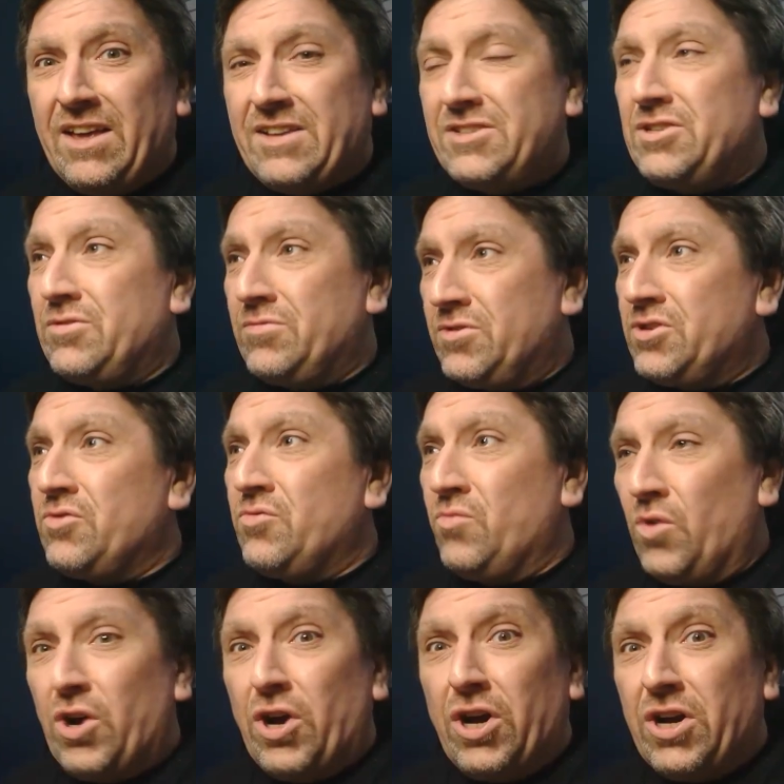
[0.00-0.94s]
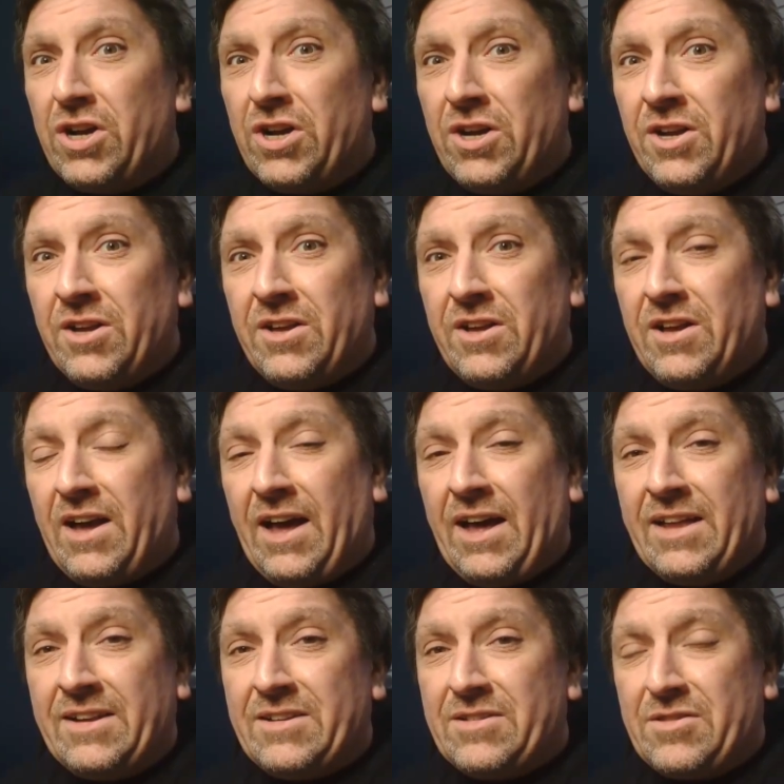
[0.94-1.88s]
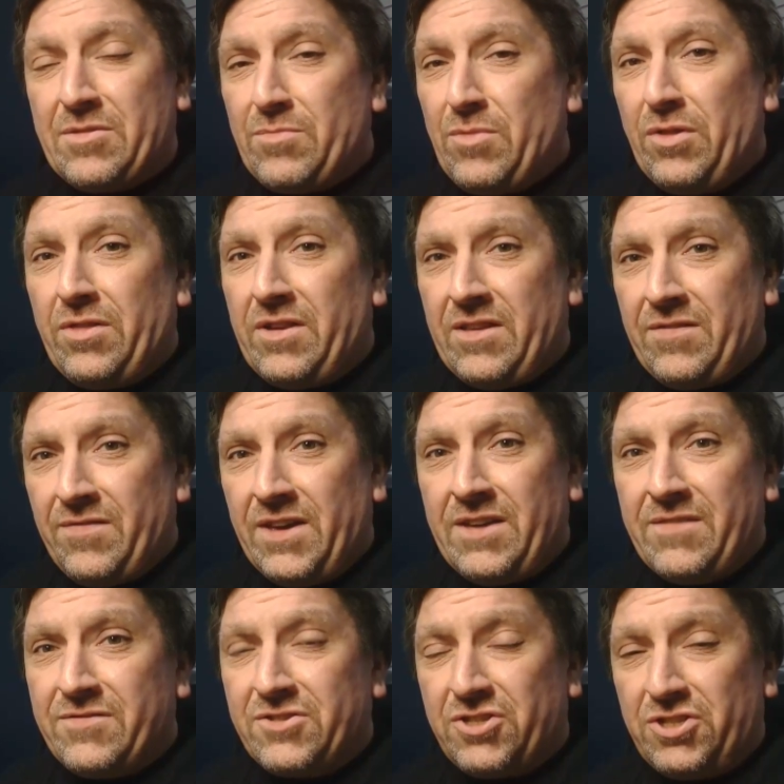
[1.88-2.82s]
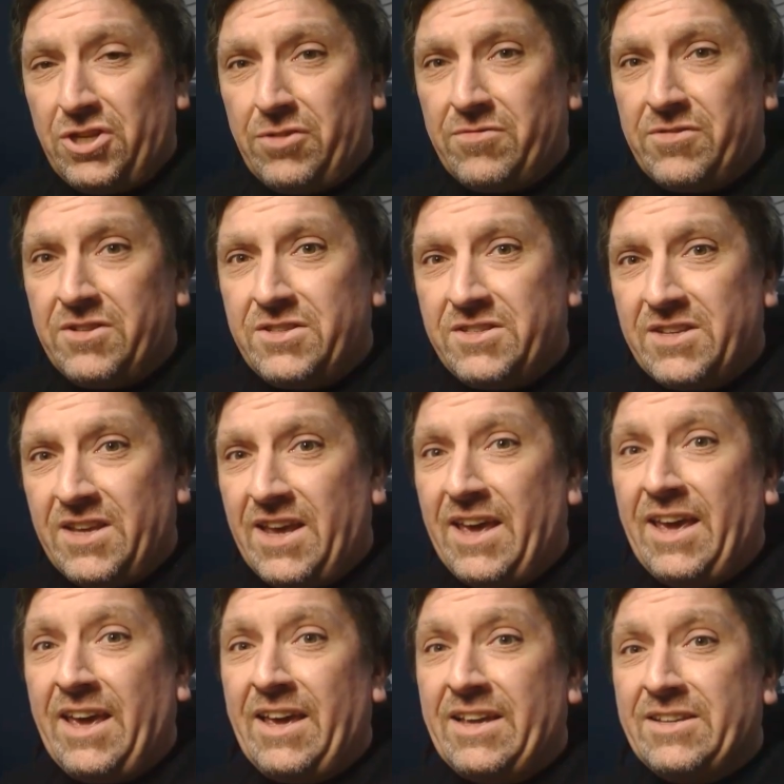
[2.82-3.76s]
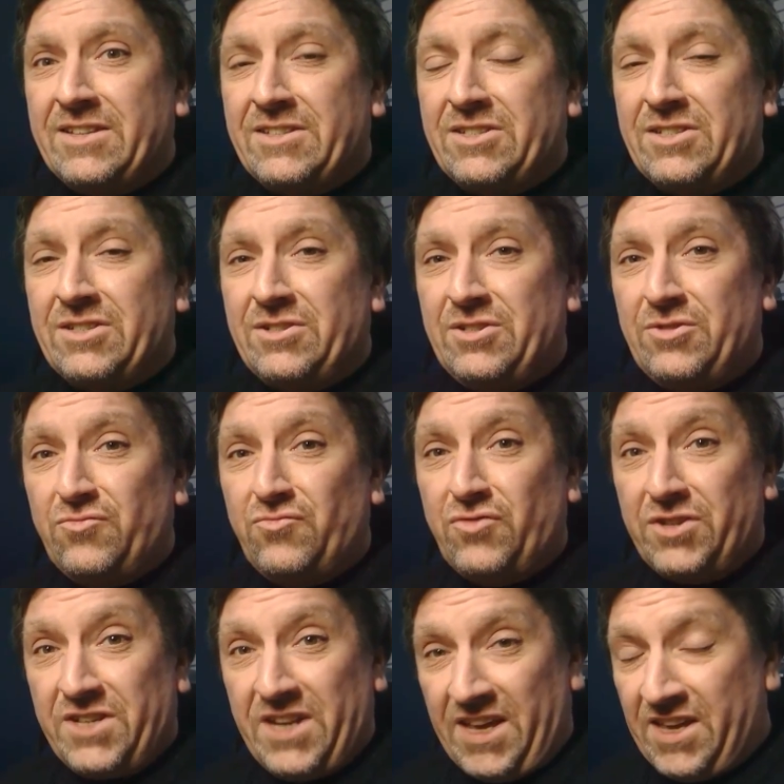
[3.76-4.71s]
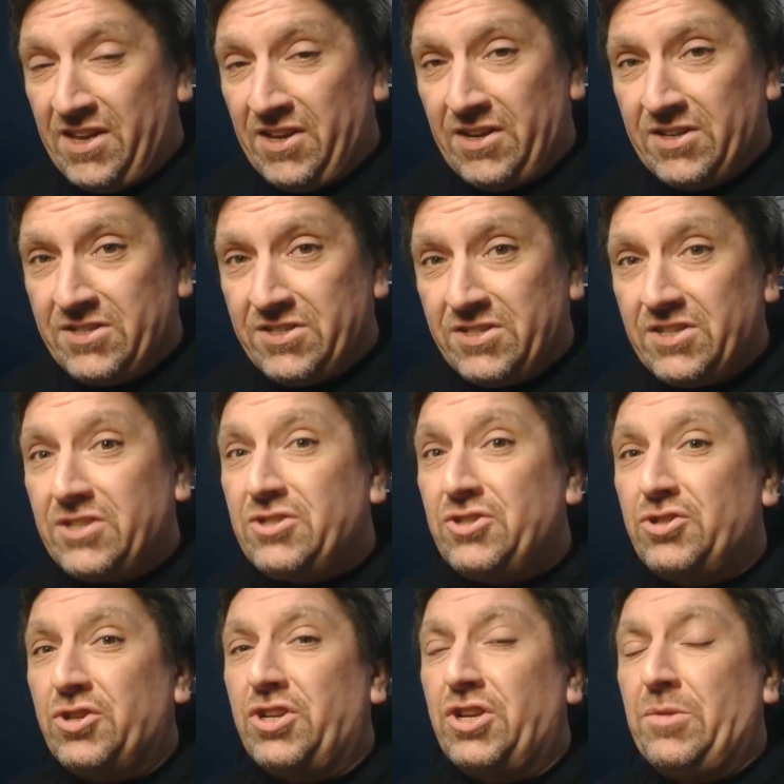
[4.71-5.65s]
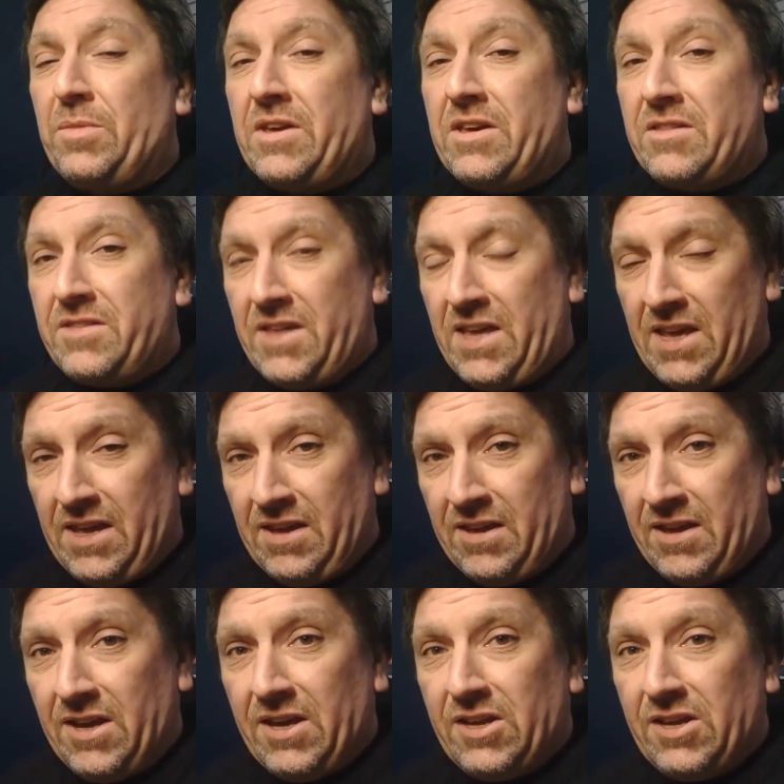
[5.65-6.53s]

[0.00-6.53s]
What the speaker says: to do work, and the monthly fee for students is ridiculous and shouldn't be a thing.